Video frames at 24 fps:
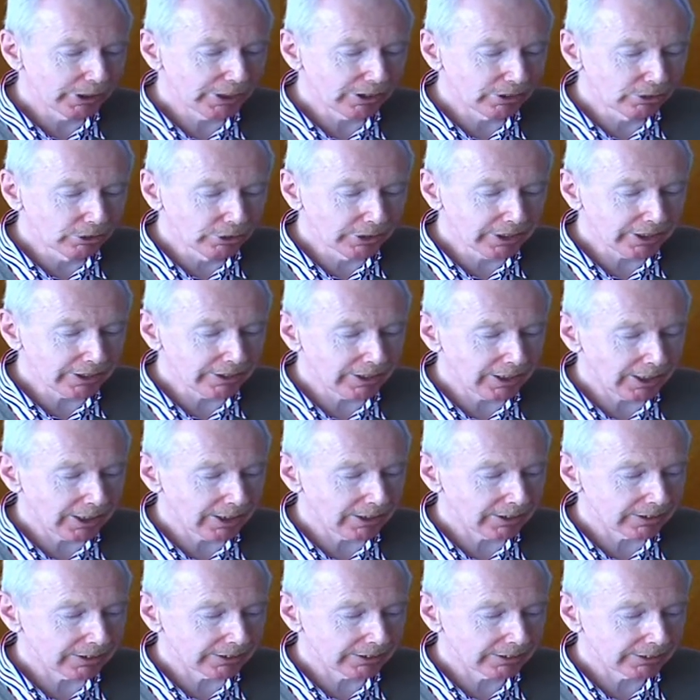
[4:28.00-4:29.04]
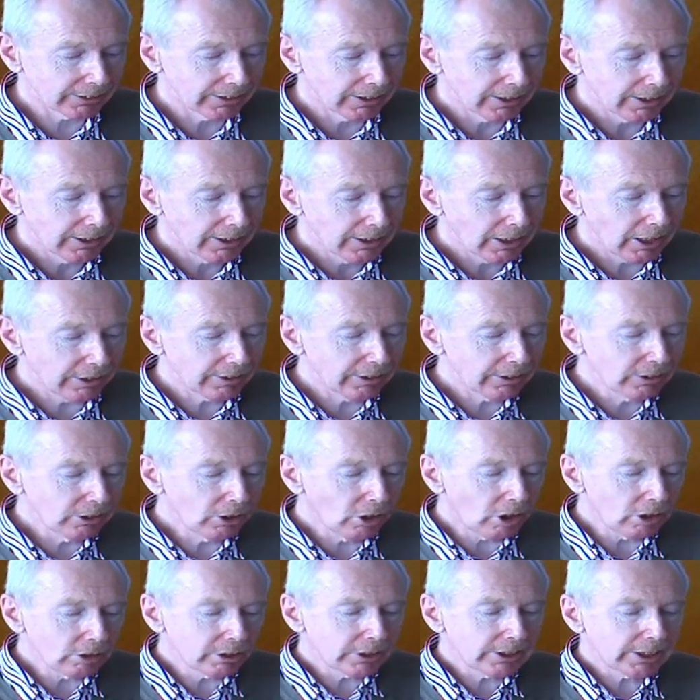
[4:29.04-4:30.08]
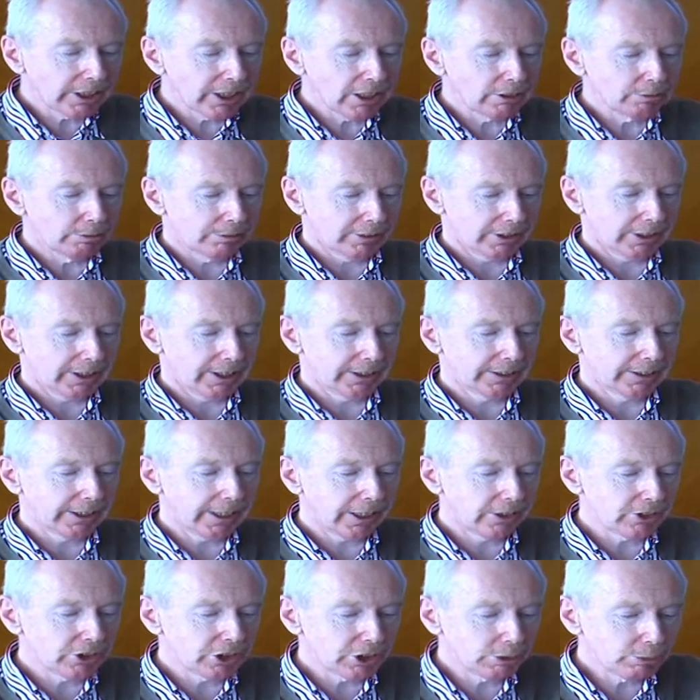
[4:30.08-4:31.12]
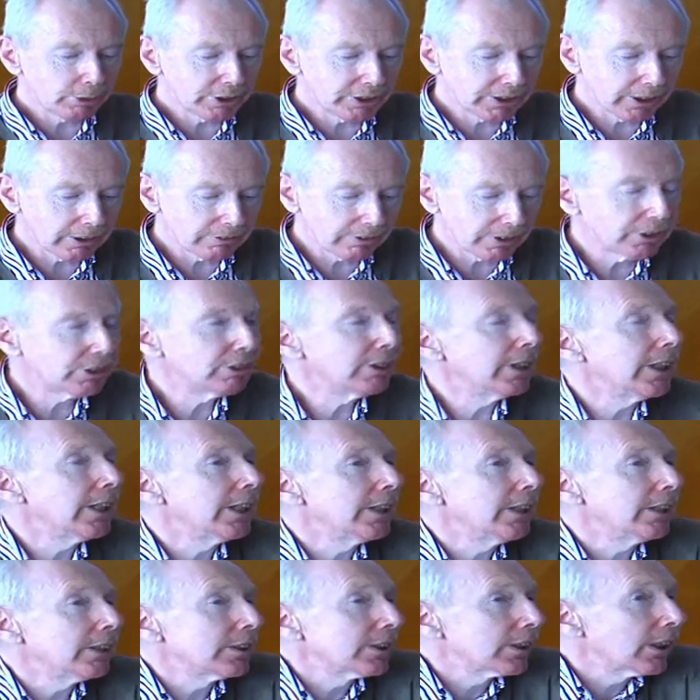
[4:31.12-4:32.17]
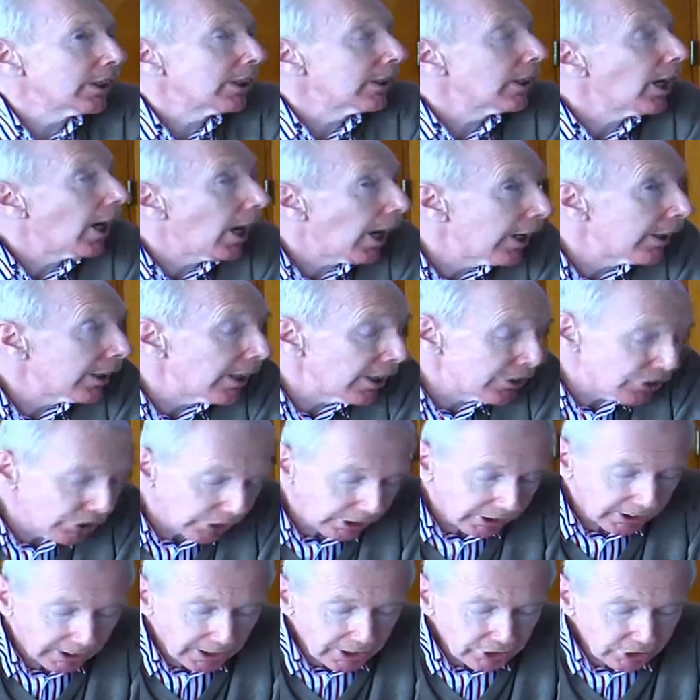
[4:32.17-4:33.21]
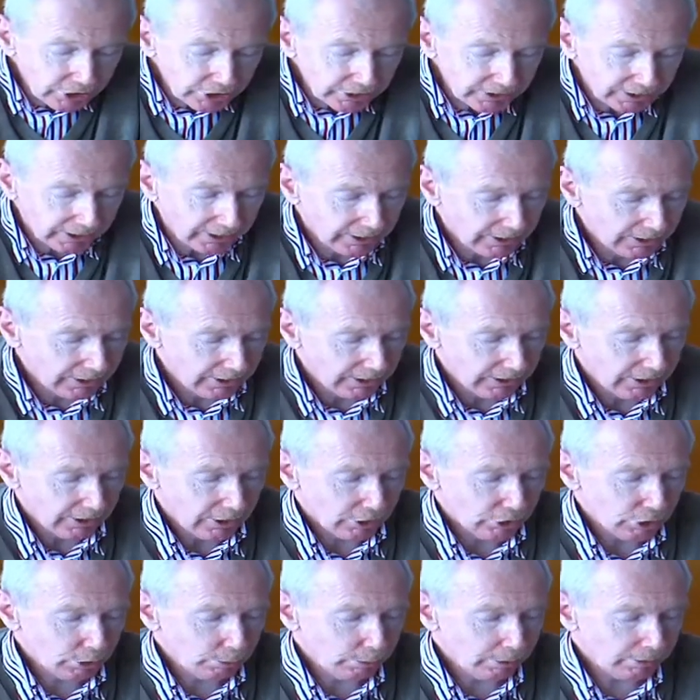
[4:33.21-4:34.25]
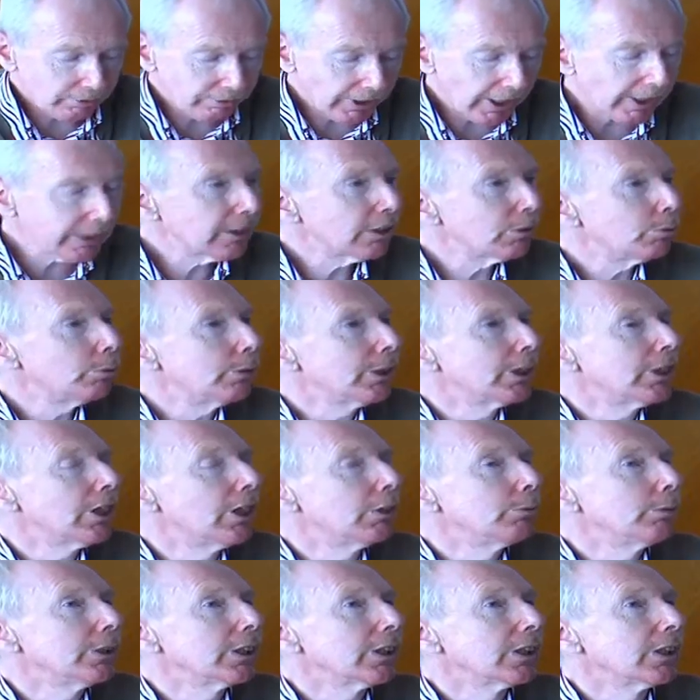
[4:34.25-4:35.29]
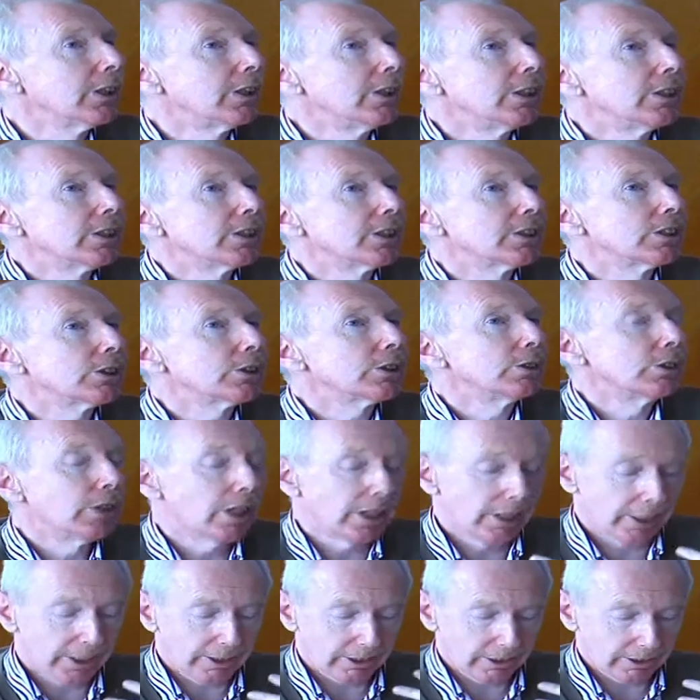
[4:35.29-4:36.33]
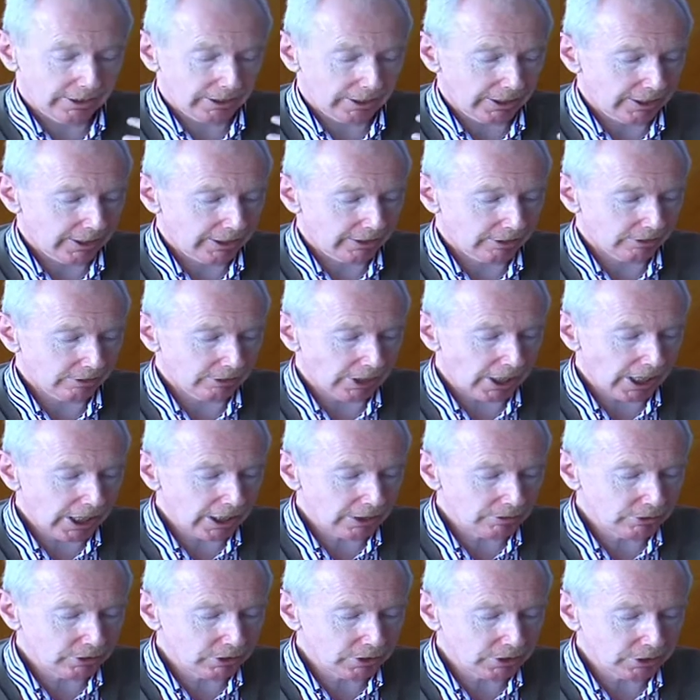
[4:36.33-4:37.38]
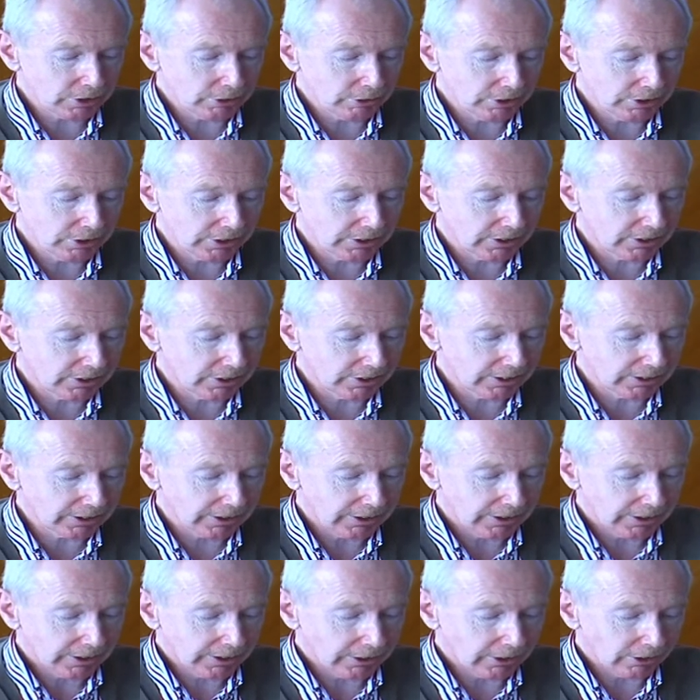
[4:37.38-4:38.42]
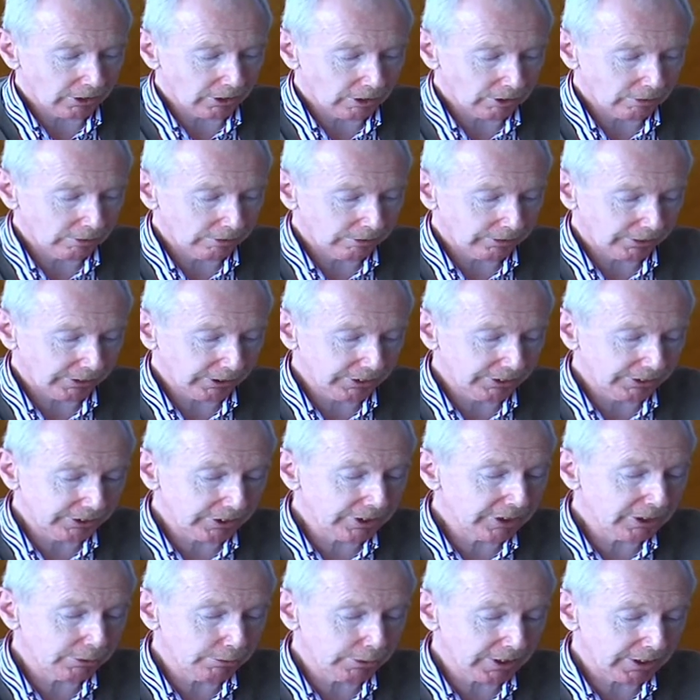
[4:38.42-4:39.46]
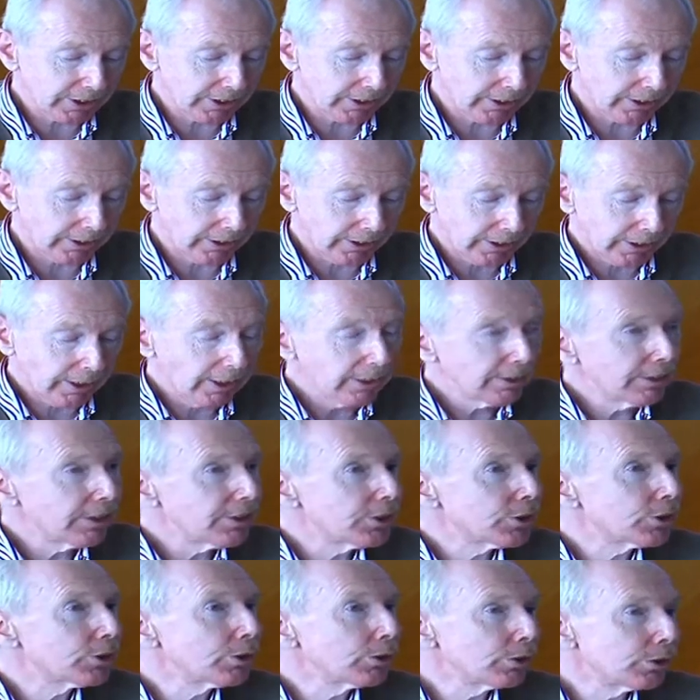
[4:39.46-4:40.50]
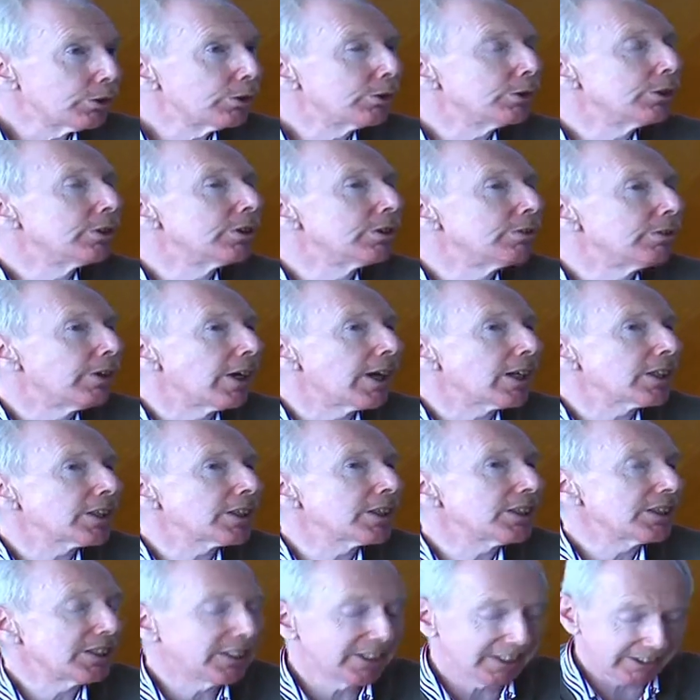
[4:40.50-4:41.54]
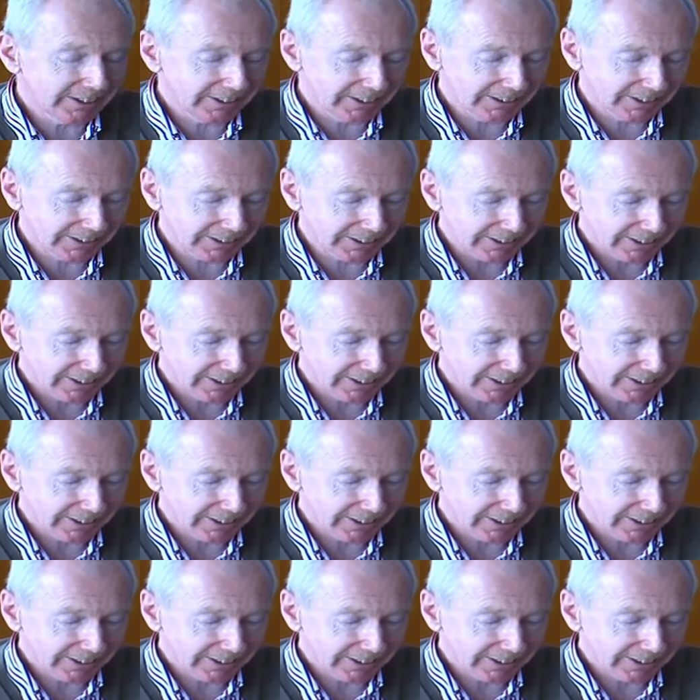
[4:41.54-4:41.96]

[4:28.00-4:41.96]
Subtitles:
look at that. I think long-term attention was given to areas like higher education to prevent them becoming rival sources of legitimacy. The pseudo-universities